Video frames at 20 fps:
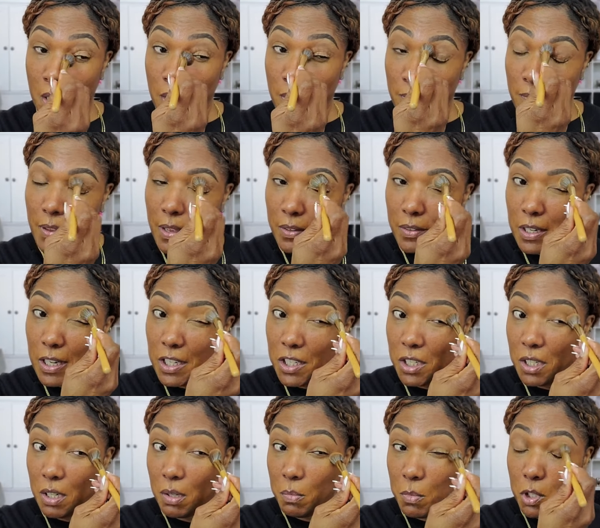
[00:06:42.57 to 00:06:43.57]
The
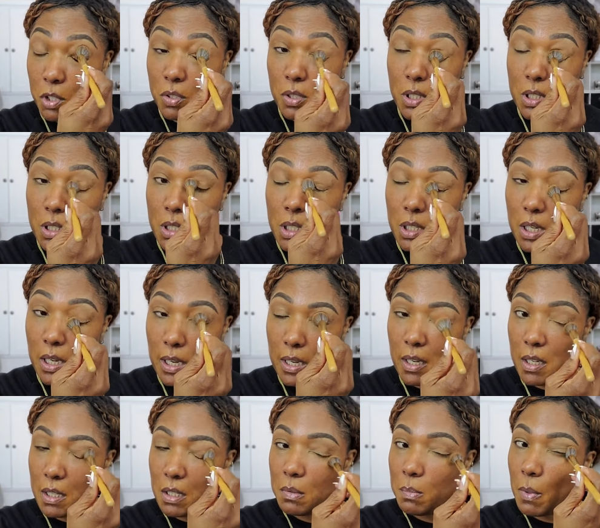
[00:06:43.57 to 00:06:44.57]
foundation I'm using today
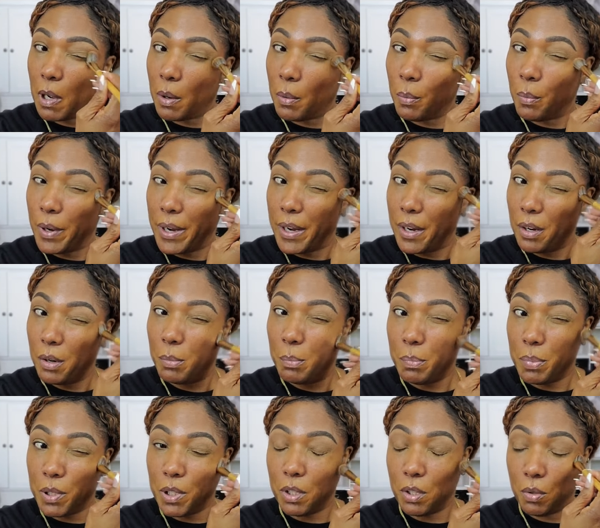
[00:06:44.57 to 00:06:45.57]
is my Rare
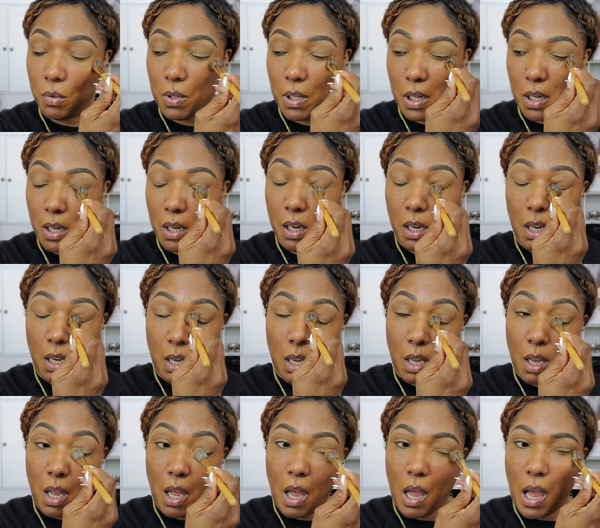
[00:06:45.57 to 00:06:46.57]
Beauty.
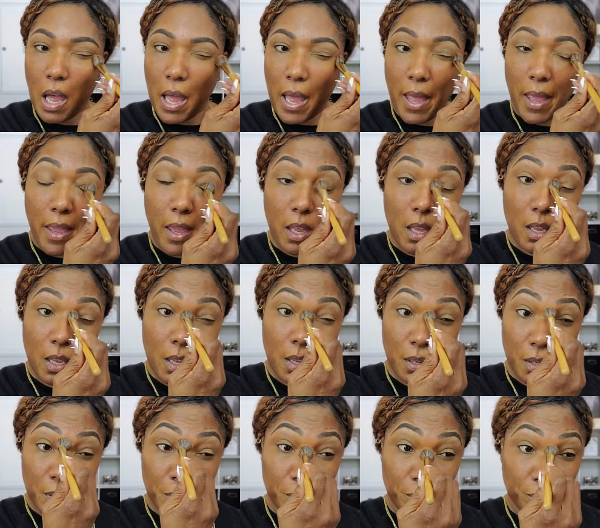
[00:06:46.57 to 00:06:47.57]
I
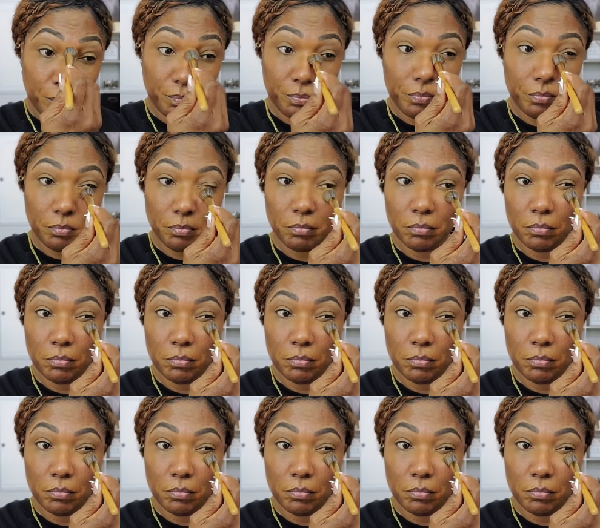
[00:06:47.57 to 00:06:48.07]
um